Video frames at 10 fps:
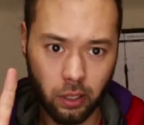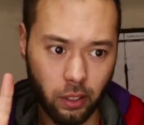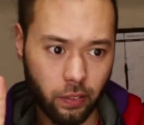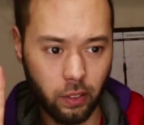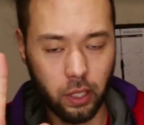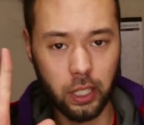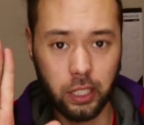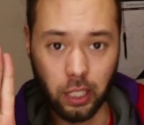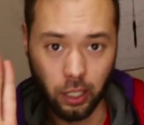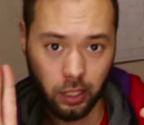If you need
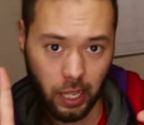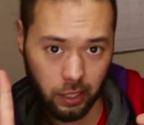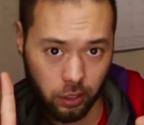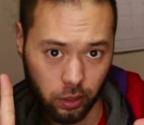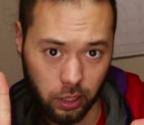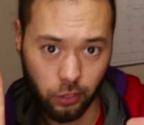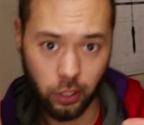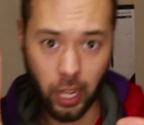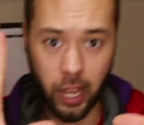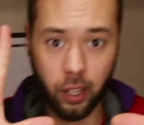to get down to a
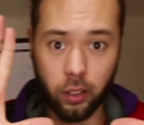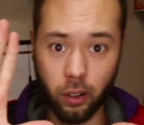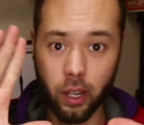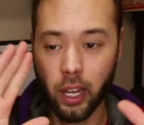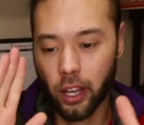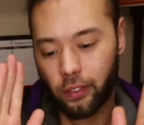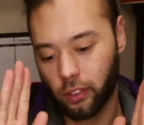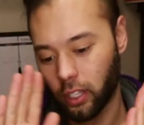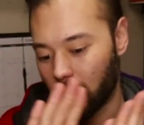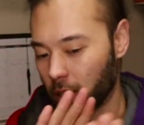different angle, if
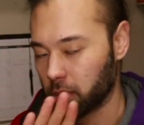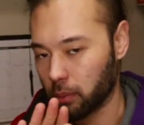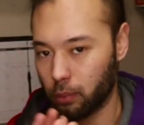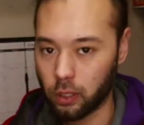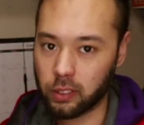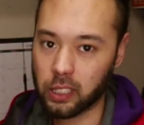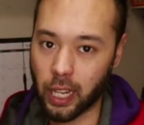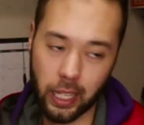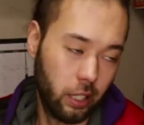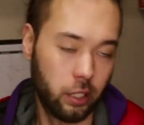you need them to move
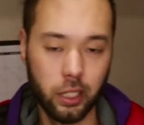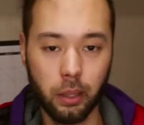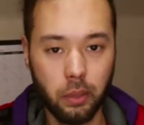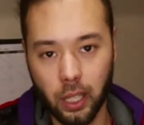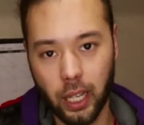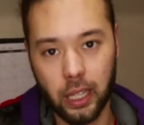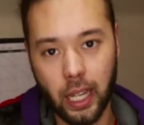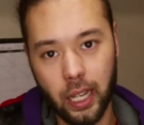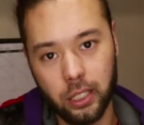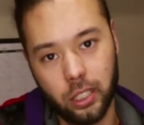slightly or something like
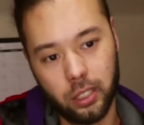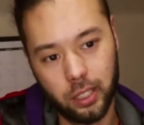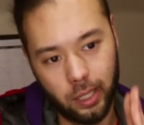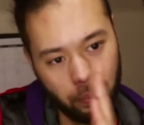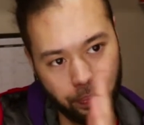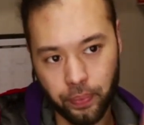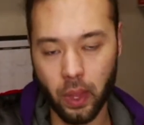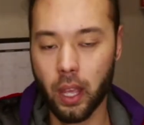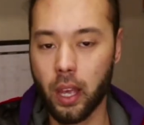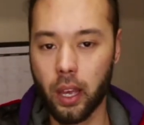that, just to,
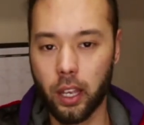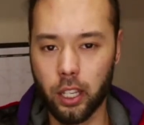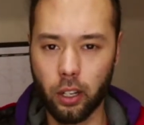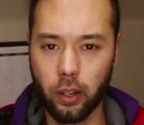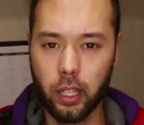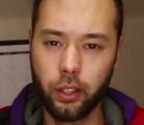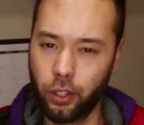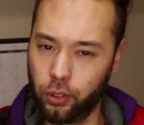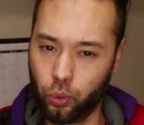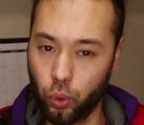hit
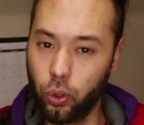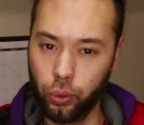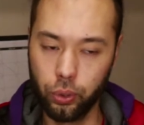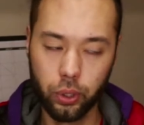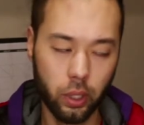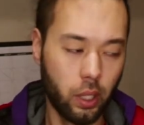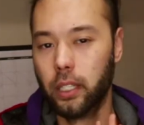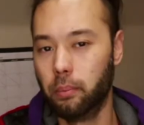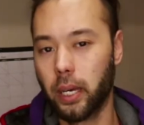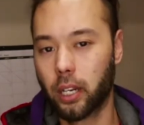those rules,
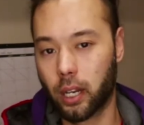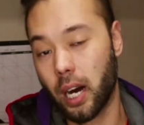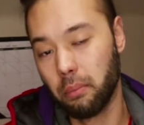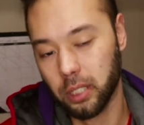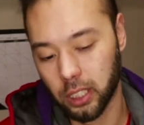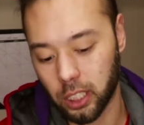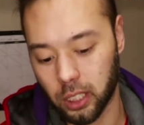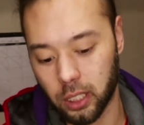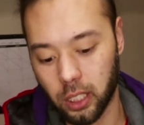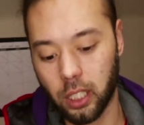it'll make your
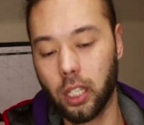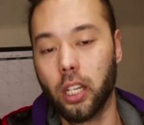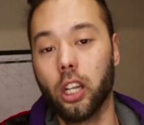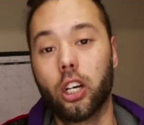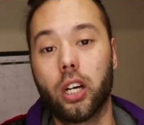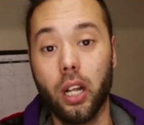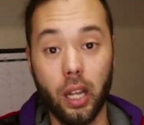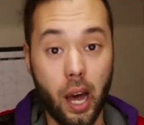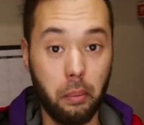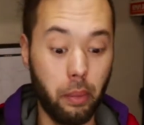composition look a
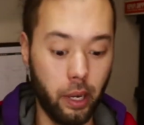lot